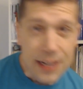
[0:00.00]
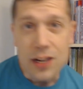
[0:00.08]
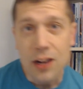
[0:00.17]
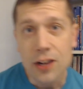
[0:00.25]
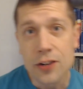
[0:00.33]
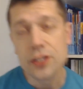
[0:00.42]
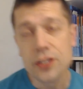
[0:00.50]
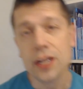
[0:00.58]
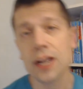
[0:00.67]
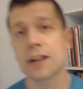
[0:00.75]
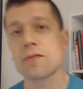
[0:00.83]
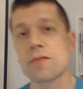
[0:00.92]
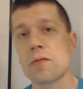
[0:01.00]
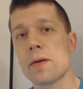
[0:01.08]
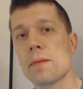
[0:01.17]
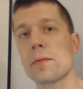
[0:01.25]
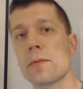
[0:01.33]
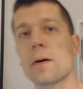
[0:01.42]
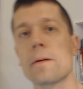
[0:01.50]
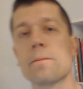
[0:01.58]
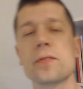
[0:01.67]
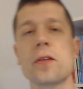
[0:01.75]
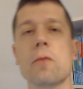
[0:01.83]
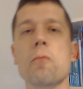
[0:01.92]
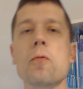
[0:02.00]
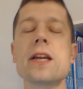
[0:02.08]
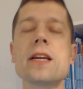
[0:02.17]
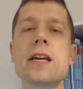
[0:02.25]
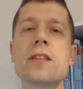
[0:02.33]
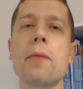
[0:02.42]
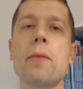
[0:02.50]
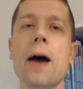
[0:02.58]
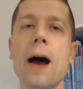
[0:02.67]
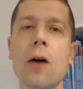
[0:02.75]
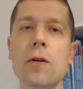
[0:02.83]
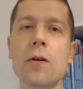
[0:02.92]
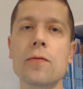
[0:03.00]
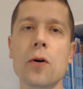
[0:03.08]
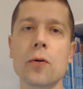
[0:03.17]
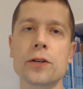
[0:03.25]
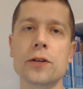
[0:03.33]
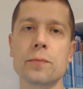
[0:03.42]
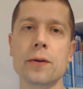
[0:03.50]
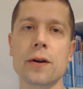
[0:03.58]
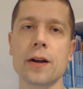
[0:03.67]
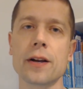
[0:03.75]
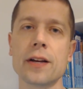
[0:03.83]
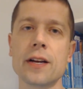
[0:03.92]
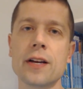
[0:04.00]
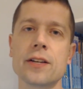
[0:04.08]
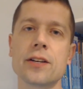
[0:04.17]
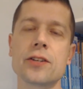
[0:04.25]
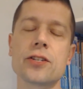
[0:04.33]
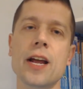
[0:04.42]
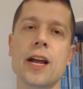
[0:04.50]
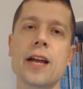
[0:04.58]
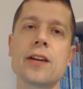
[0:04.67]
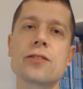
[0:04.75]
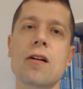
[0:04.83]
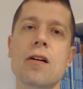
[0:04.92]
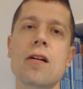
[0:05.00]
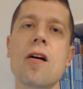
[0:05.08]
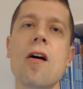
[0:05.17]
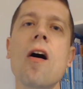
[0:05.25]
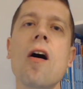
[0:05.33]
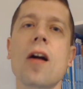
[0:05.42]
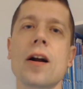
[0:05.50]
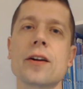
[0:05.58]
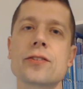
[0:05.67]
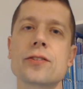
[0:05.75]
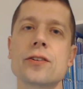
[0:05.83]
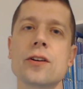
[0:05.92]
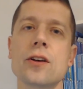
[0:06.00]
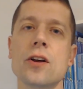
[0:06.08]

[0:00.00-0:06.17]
to understand and remember that we need the power of the Holy Spirit to change our hearts